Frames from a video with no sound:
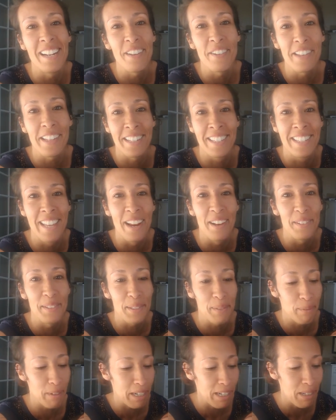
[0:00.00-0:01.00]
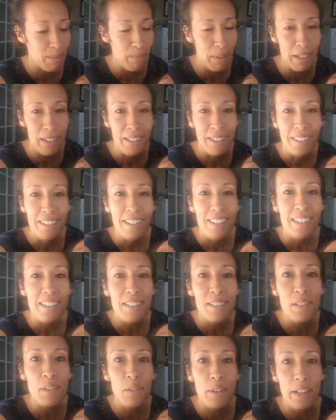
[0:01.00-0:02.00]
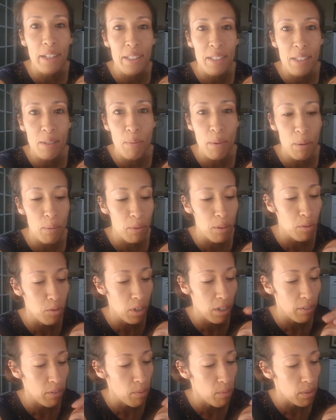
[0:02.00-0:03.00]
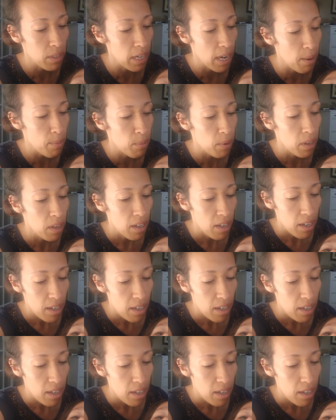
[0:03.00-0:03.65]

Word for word: I know that sounds weird, but it's so nice to be able to drink from the tap.